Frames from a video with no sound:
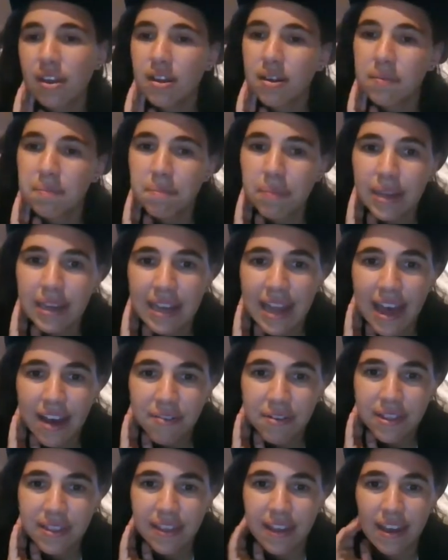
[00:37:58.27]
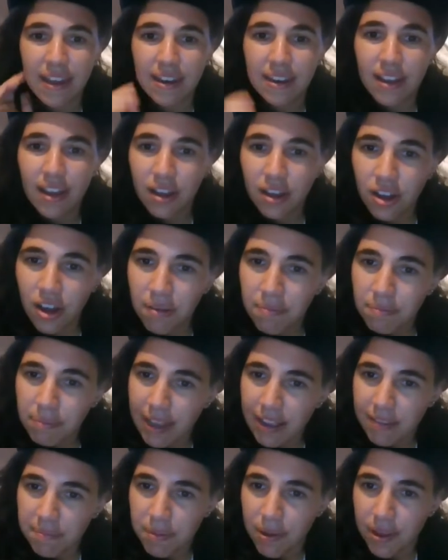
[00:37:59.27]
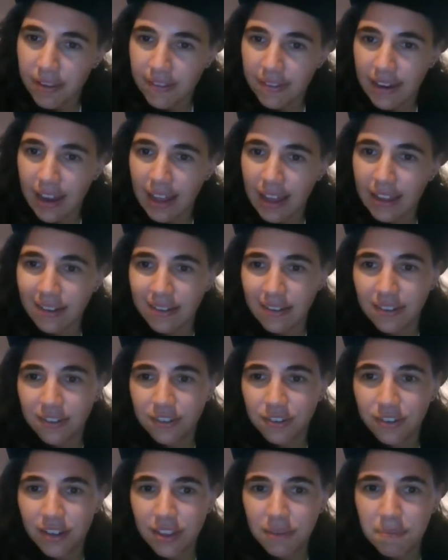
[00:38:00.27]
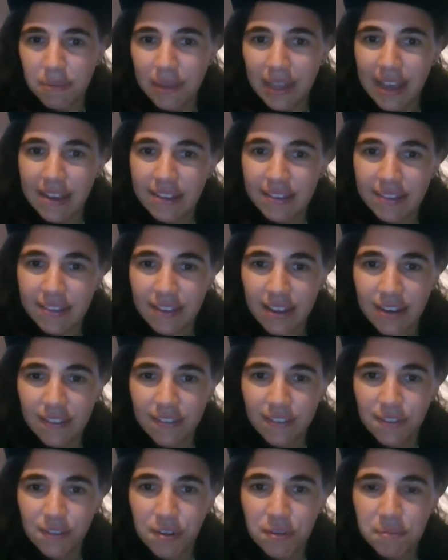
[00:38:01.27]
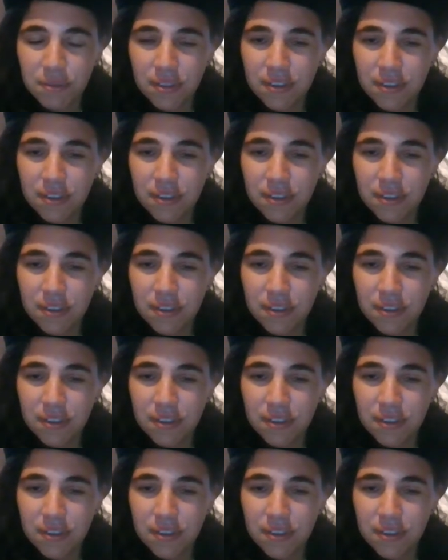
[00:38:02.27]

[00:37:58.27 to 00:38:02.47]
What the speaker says: But now and then a complex personality took the place and assumed the